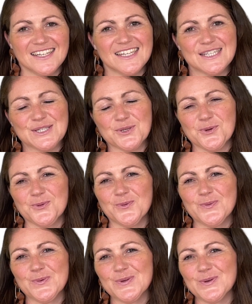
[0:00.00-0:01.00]
So
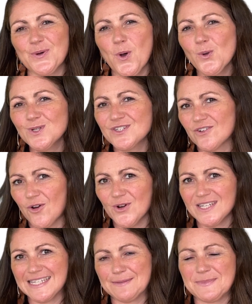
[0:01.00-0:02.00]
hold your
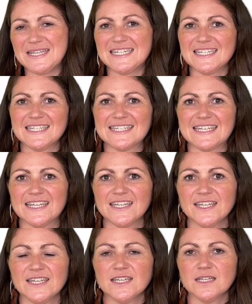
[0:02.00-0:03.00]
horses means
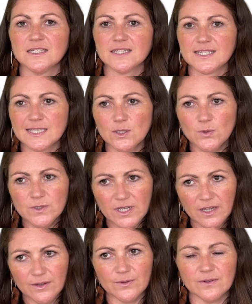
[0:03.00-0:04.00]
to slow
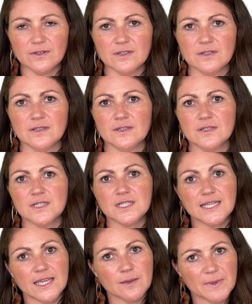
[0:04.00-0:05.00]
down, to
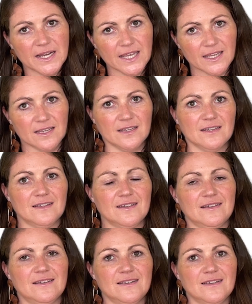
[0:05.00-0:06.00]
take a minute,
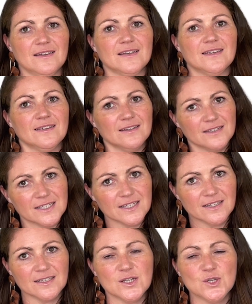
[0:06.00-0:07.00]

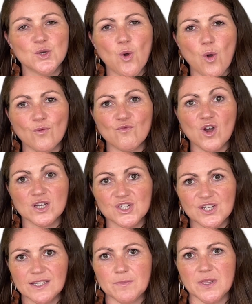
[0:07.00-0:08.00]
to not rush
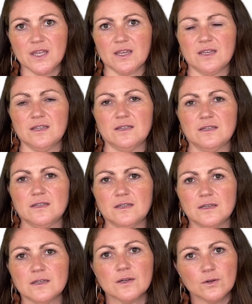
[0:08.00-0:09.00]
something.
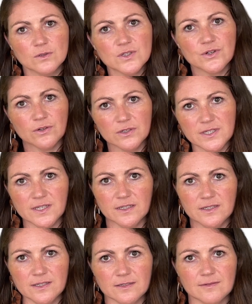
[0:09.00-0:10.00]
Hold your
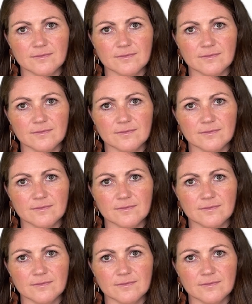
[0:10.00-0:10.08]
horses.